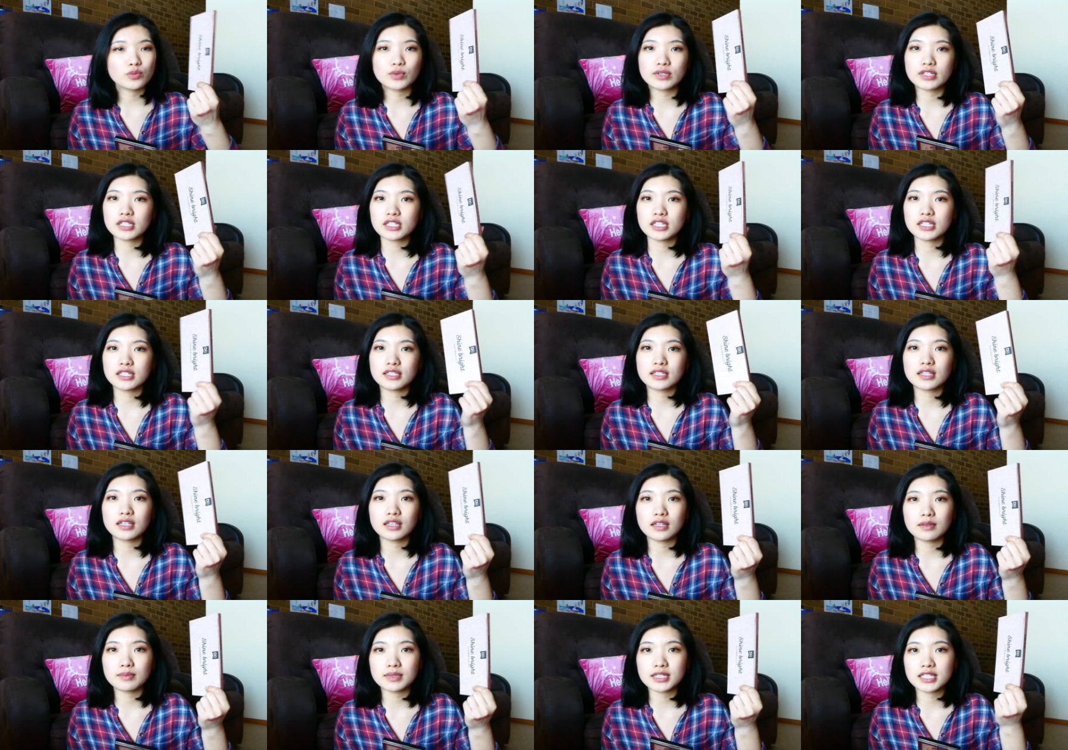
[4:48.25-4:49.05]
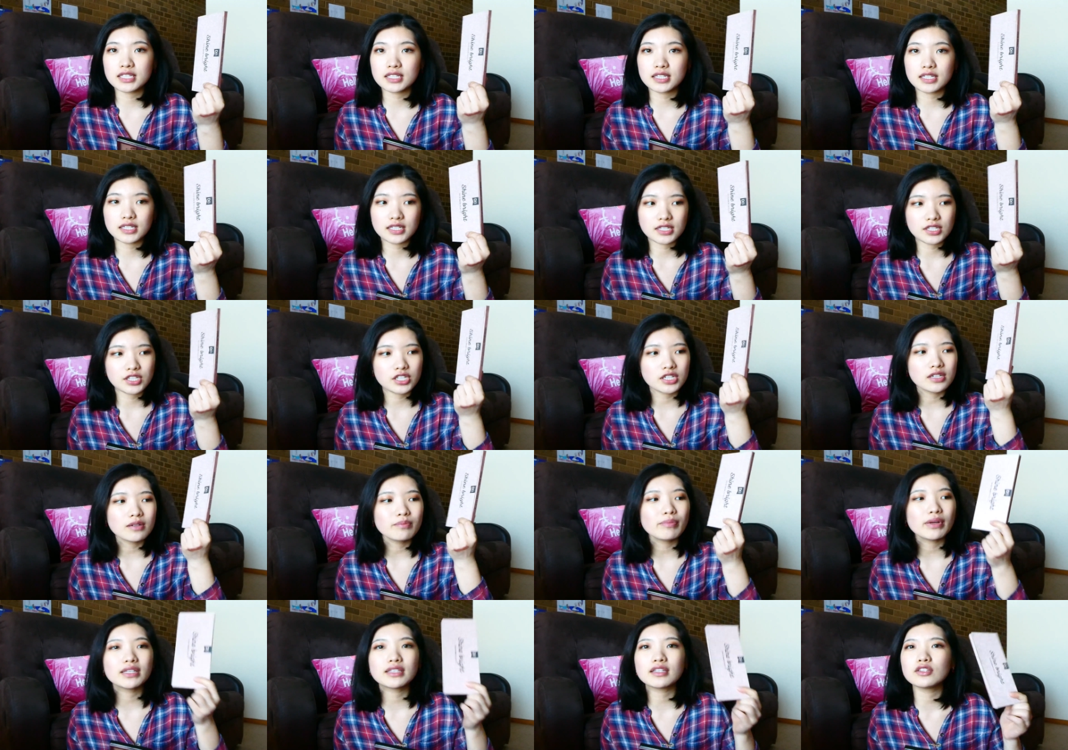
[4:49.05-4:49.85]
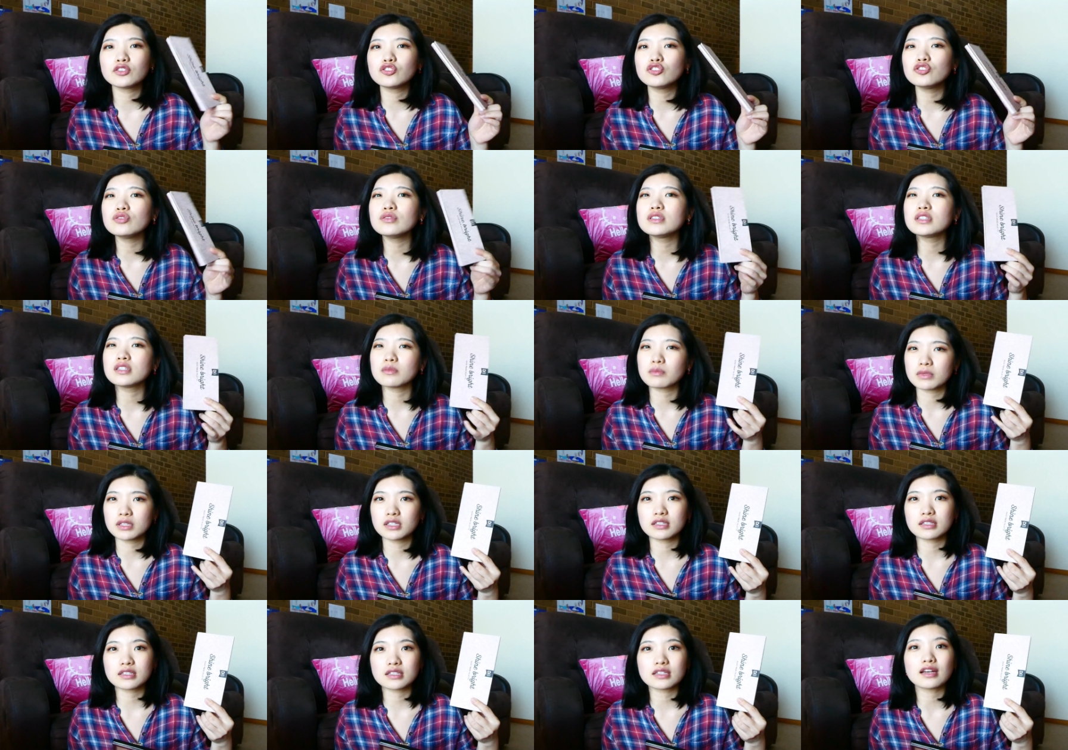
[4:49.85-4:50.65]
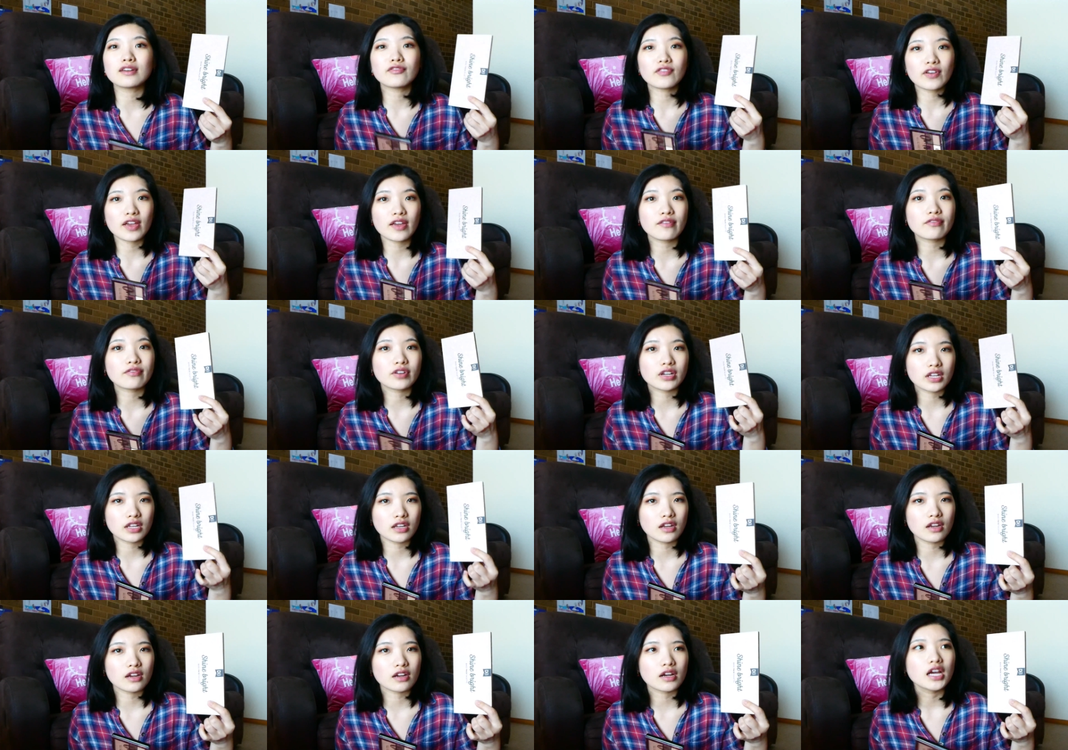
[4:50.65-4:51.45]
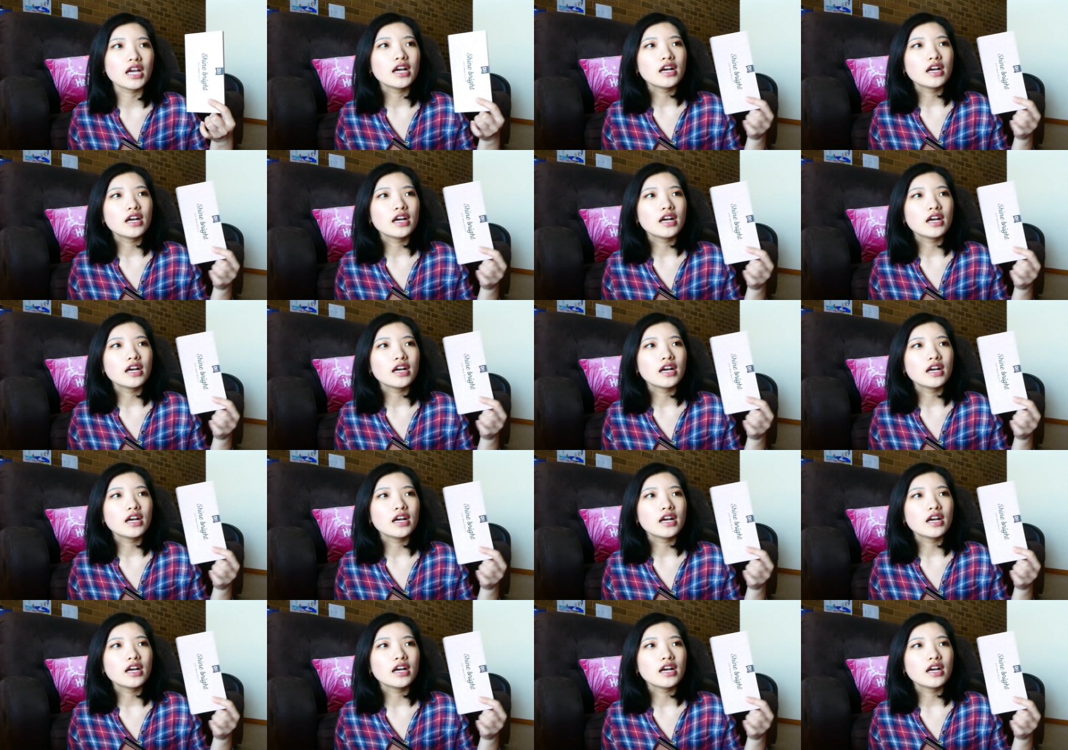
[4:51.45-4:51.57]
which is a limited edition, but they do similar stuff every year.